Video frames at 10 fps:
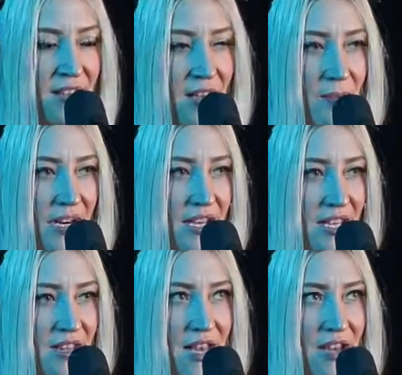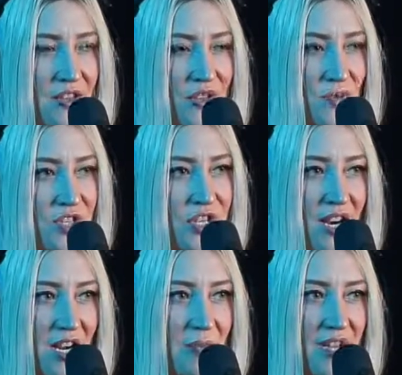Yep. But I think that switching
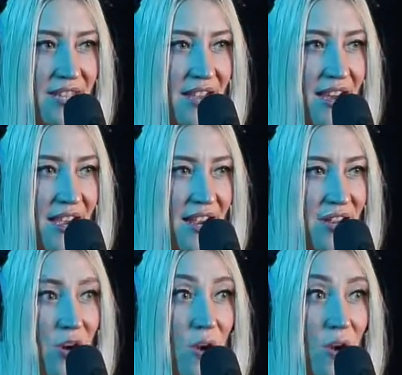it up like that and